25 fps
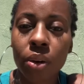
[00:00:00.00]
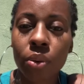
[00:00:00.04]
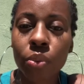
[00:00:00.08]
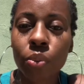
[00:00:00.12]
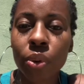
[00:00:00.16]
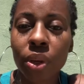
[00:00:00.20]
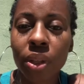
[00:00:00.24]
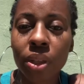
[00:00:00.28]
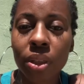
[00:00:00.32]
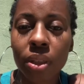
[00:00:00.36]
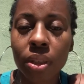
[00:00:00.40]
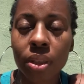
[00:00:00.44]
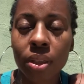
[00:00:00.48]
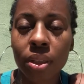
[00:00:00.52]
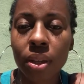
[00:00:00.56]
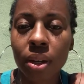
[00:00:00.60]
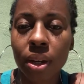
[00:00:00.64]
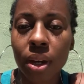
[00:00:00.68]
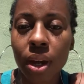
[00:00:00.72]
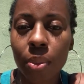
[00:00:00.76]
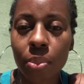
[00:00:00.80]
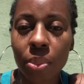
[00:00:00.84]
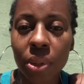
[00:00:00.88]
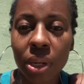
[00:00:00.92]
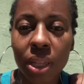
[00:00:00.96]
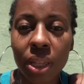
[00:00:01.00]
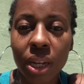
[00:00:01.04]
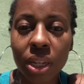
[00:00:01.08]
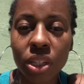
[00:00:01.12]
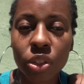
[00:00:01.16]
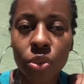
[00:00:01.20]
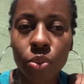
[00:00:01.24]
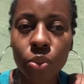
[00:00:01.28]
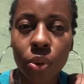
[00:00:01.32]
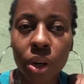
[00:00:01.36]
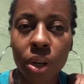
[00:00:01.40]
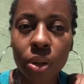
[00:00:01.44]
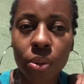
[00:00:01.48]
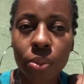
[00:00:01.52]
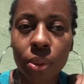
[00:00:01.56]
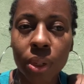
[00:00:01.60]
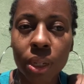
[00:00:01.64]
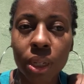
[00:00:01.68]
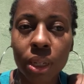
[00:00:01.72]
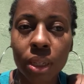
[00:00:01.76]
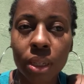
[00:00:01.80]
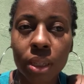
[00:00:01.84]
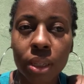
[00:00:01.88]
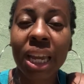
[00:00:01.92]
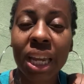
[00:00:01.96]
with the company that you work
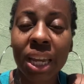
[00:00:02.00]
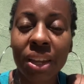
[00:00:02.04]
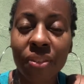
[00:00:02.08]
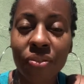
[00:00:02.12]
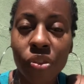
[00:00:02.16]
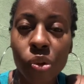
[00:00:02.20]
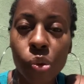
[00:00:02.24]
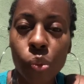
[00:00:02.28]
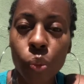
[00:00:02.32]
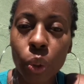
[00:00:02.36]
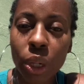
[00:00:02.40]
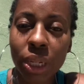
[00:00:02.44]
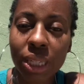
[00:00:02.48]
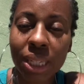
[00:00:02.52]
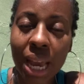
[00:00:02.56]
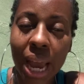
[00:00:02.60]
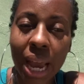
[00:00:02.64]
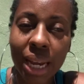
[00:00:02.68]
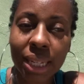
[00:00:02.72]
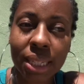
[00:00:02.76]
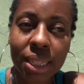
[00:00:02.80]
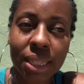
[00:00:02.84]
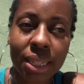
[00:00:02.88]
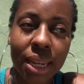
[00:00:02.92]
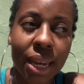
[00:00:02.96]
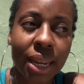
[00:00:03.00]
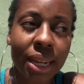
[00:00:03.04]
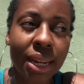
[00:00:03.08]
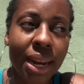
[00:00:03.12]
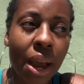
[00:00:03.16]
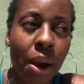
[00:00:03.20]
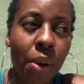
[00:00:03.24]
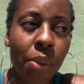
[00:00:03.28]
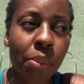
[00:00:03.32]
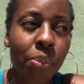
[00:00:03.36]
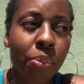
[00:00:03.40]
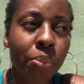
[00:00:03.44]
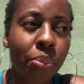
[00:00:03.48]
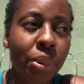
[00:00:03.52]
with if you want taxes taken out.